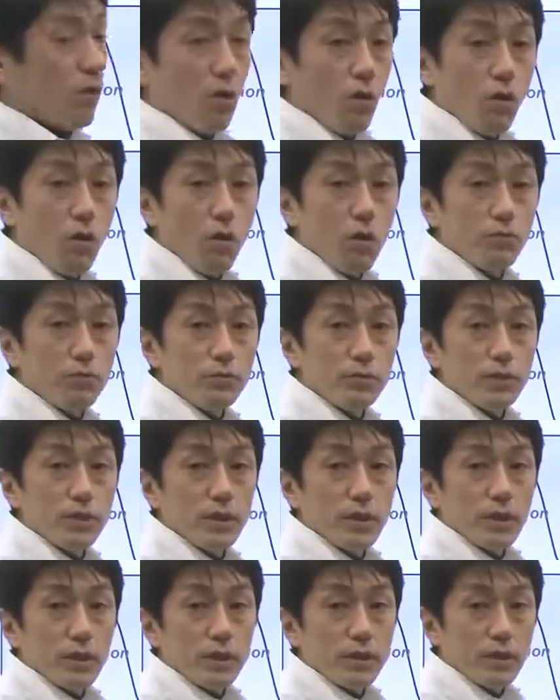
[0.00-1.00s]
of
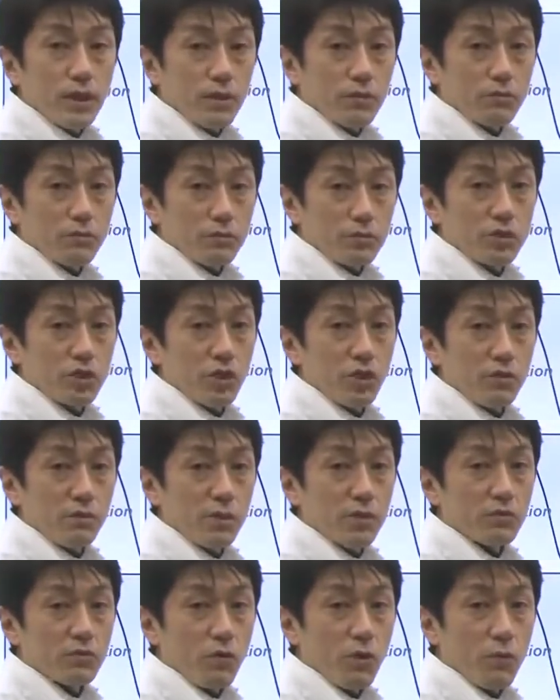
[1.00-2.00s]
the
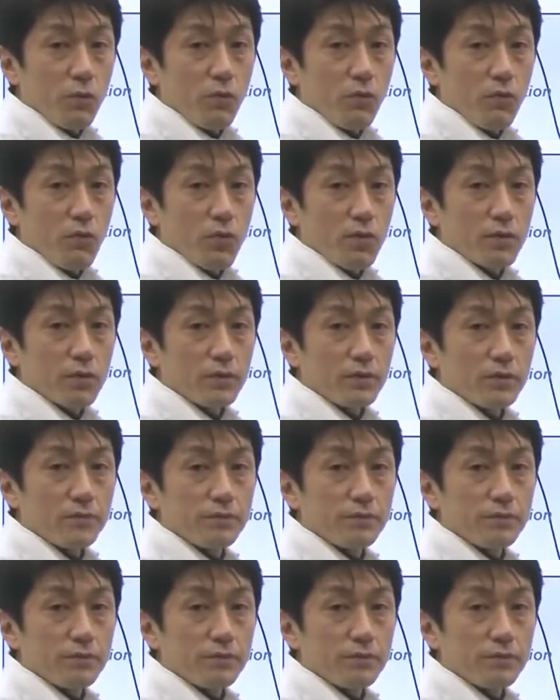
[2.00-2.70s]
GFP chromophore.